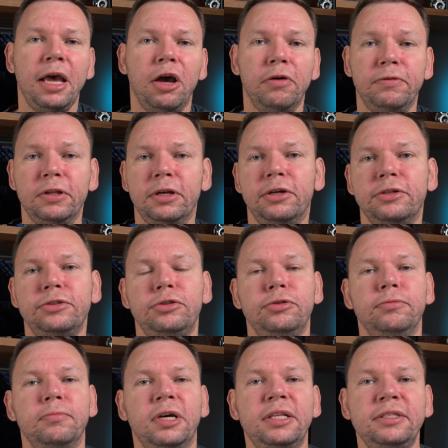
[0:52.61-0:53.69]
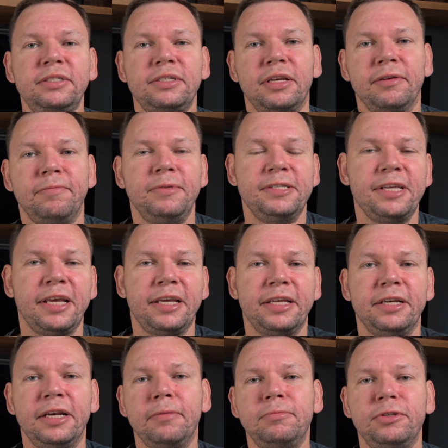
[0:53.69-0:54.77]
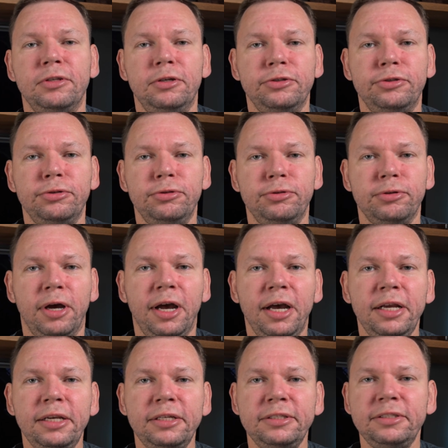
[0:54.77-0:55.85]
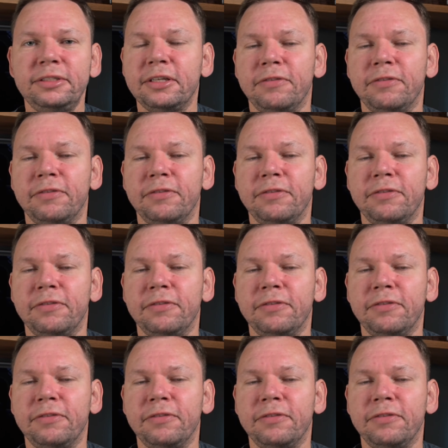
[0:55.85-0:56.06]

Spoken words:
Over the last 2 months, I've been taking it up to the Lesotho Highlands.